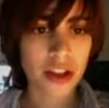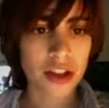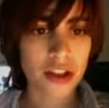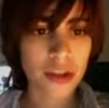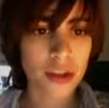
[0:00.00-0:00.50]

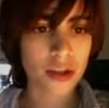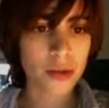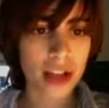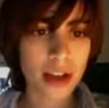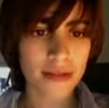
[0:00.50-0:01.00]
So here
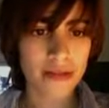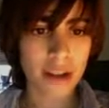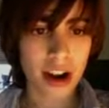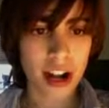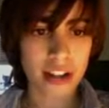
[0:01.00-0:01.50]
we have
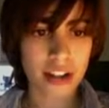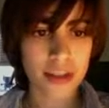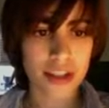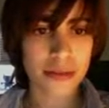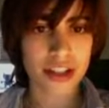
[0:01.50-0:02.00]
our
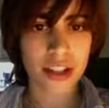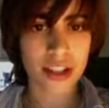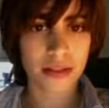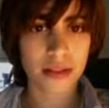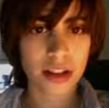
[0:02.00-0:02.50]
SMS
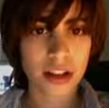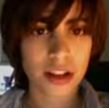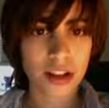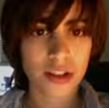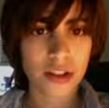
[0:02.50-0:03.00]
received.
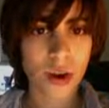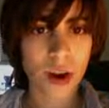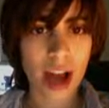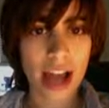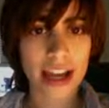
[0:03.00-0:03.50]
So
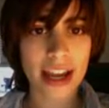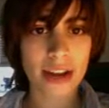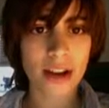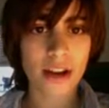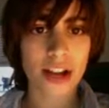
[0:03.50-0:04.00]
I
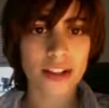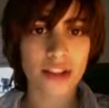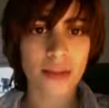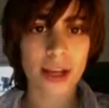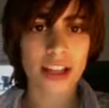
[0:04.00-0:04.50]
categorize
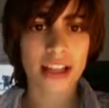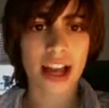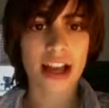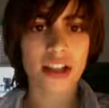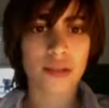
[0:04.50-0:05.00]
this by
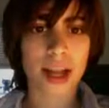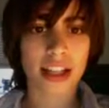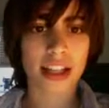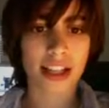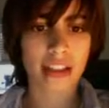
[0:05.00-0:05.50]
size by
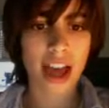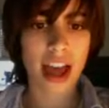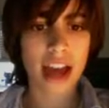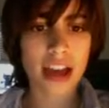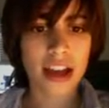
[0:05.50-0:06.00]
clicking
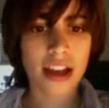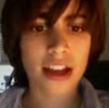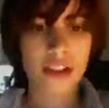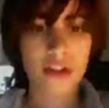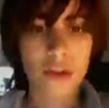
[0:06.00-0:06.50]
that.
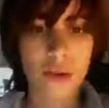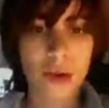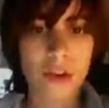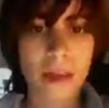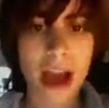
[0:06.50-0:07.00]
So you
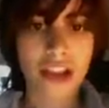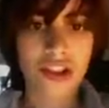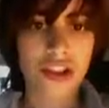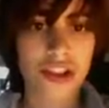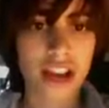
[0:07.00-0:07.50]
want to
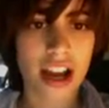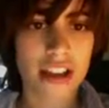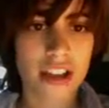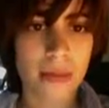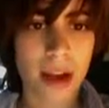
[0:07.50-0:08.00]
match the
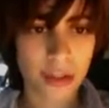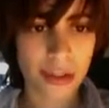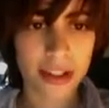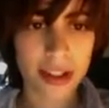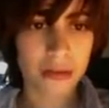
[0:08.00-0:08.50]
size about the
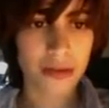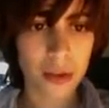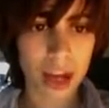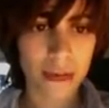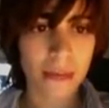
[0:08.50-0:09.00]
same if you
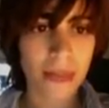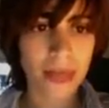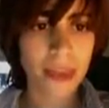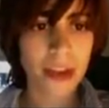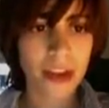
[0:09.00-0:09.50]
can.
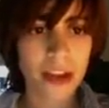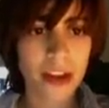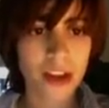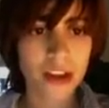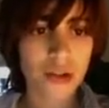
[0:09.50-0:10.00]

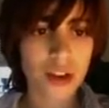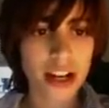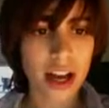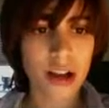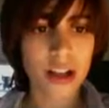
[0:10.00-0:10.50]
So right
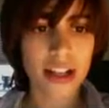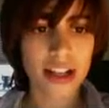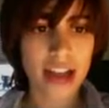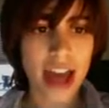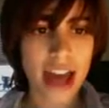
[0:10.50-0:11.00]
now,
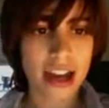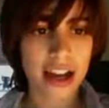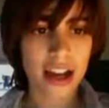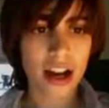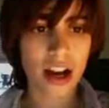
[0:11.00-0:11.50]
let's
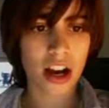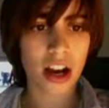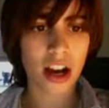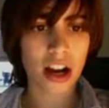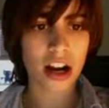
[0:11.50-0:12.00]
edit
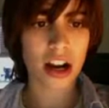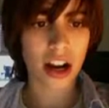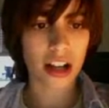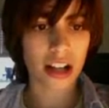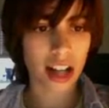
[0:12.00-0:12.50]
our
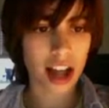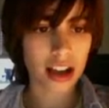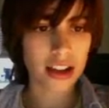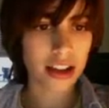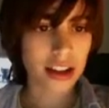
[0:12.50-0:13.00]
unlock.
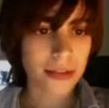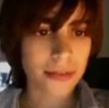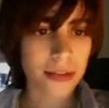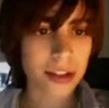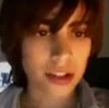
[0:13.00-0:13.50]

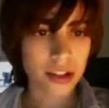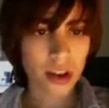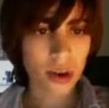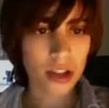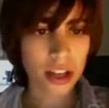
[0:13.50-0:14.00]

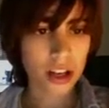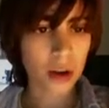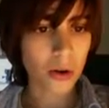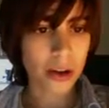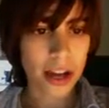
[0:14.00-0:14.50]
So we can
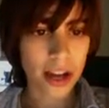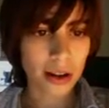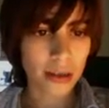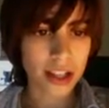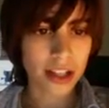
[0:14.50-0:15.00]
go
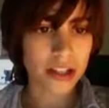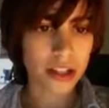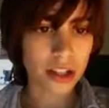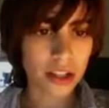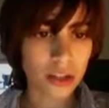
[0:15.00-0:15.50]
around, we can see,